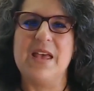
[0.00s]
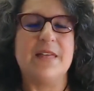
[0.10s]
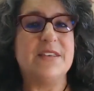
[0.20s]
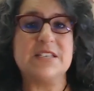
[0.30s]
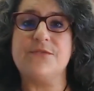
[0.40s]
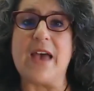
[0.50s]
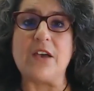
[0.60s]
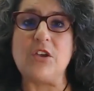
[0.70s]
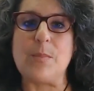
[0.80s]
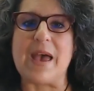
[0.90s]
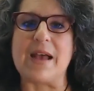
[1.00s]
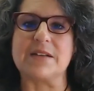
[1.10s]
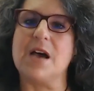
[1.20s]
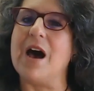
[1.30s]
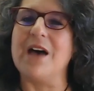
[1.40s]
This value-packed
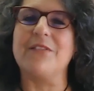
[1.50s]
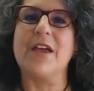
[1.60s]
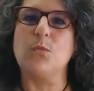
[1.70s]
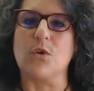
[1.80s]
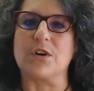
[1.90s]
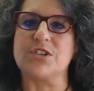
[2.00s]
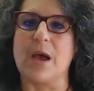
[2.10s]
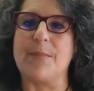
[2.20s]
online workshop